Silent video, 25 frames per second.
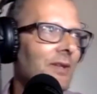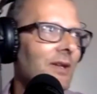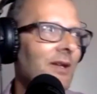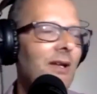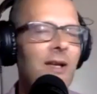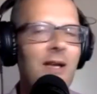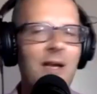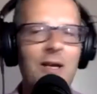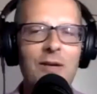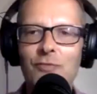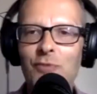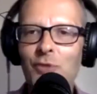
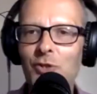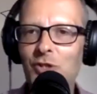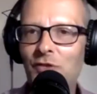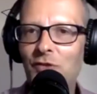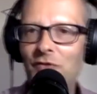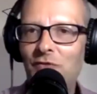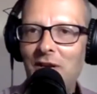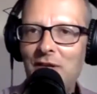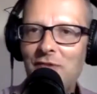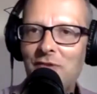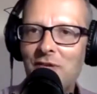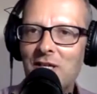you know, Roger
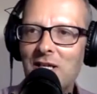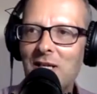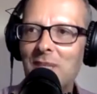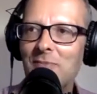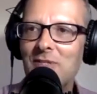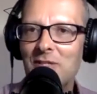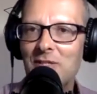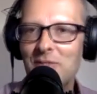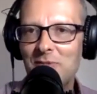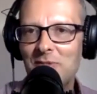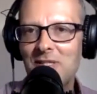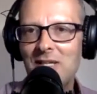Federer comes
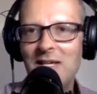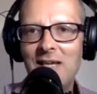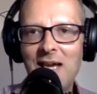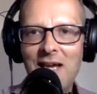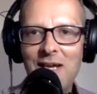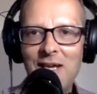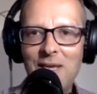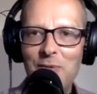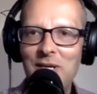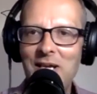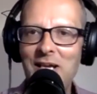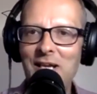up to you and say, hey,
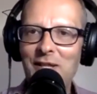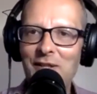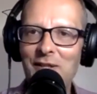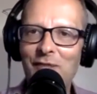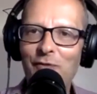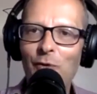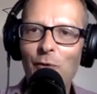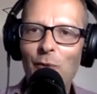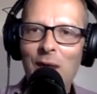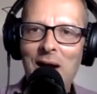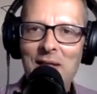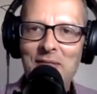you want to hit the
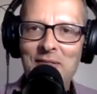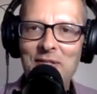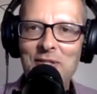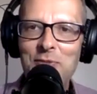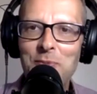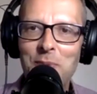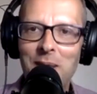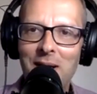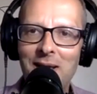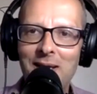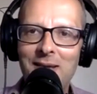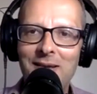forehand this
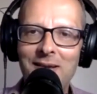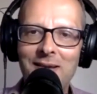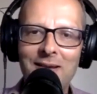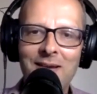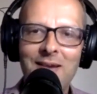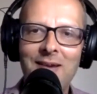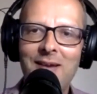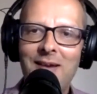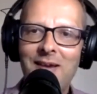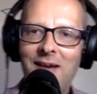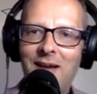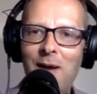way?
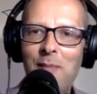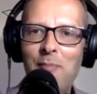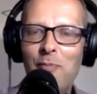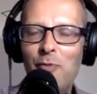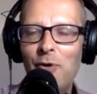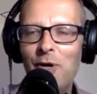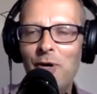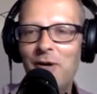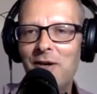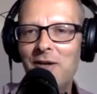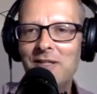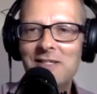I'm more
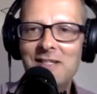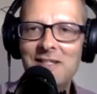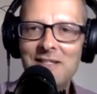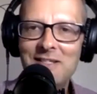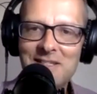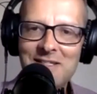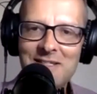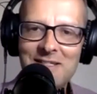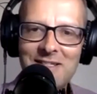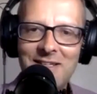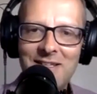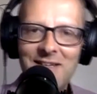inclined to
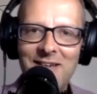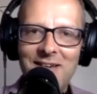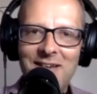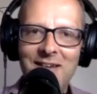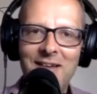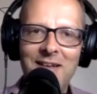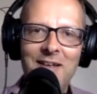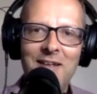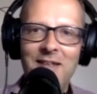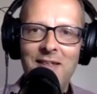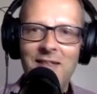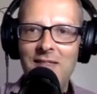listen to
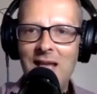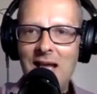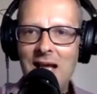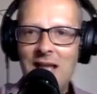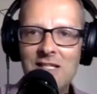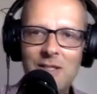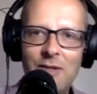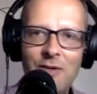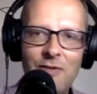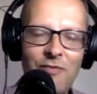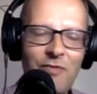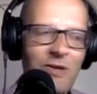that
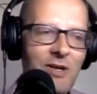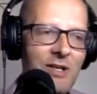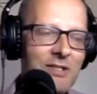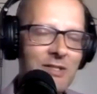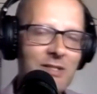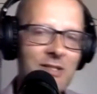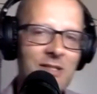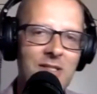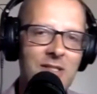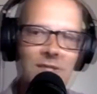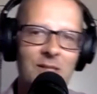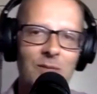type of advice
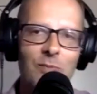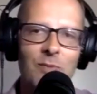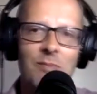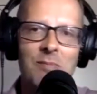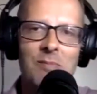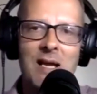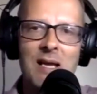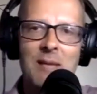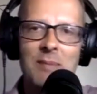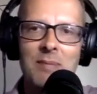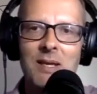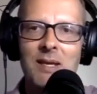than someone
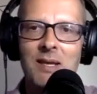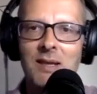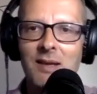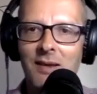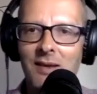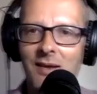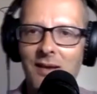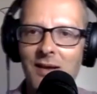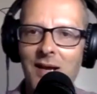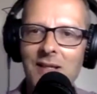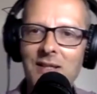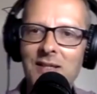maybe
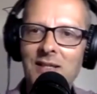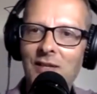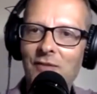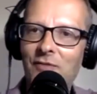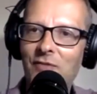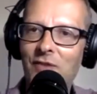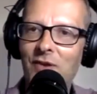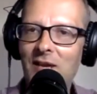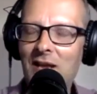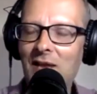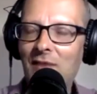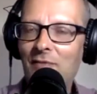at a
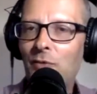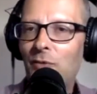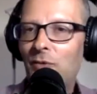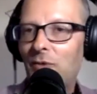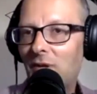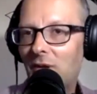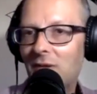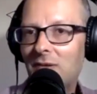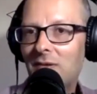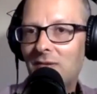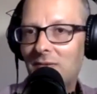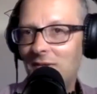different level
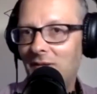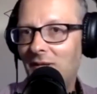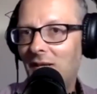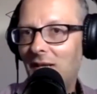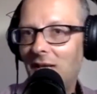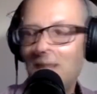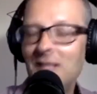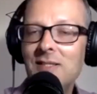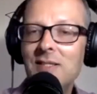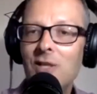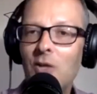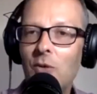that
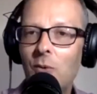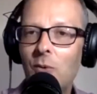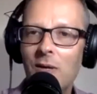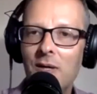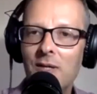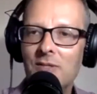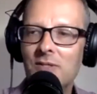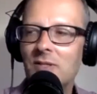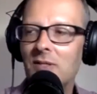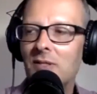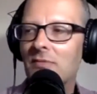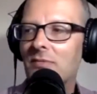isn't quite
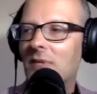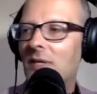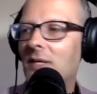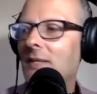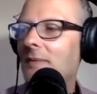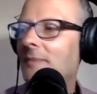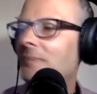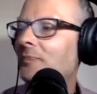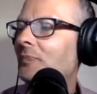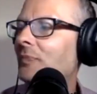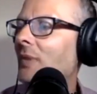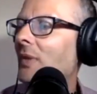as good, right?
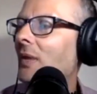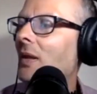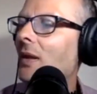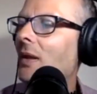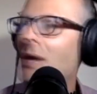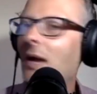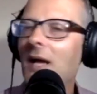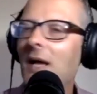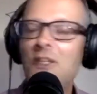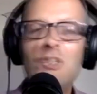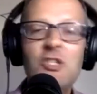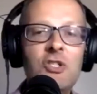
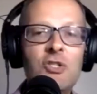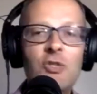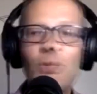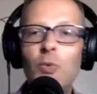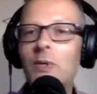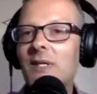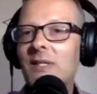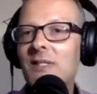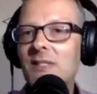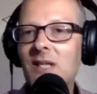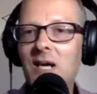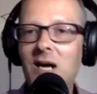And it's just
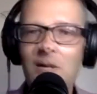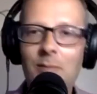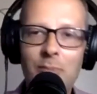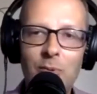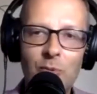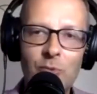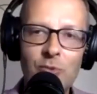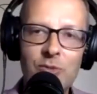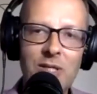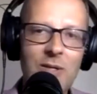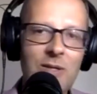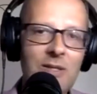all
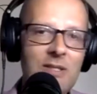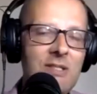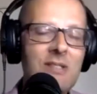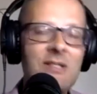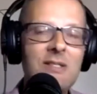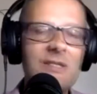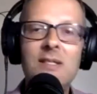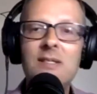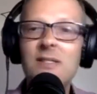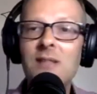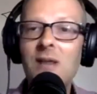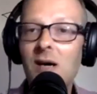examples, anyway. This is
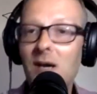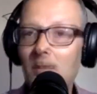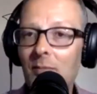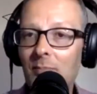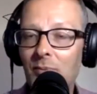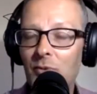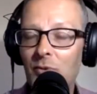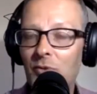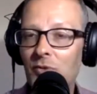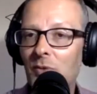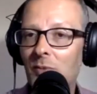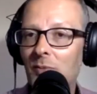
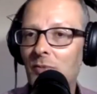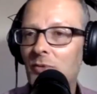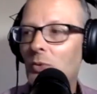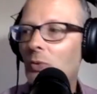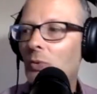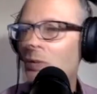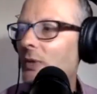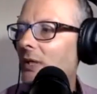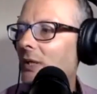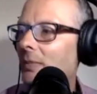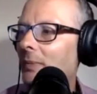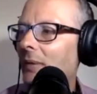examples I'm
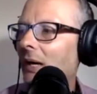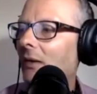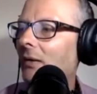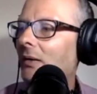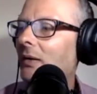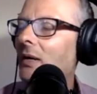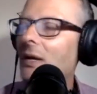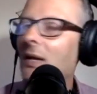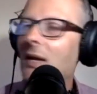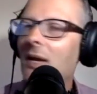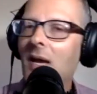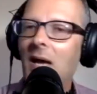talking about.
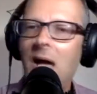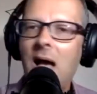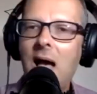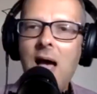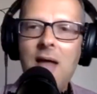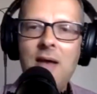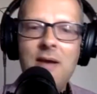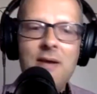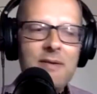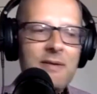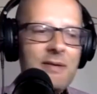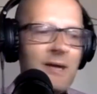
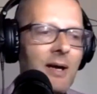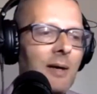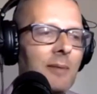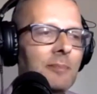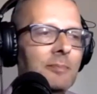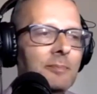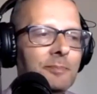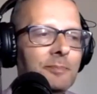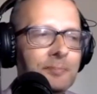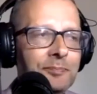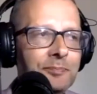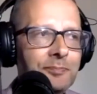And
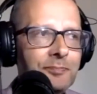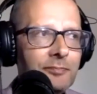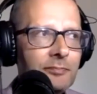um,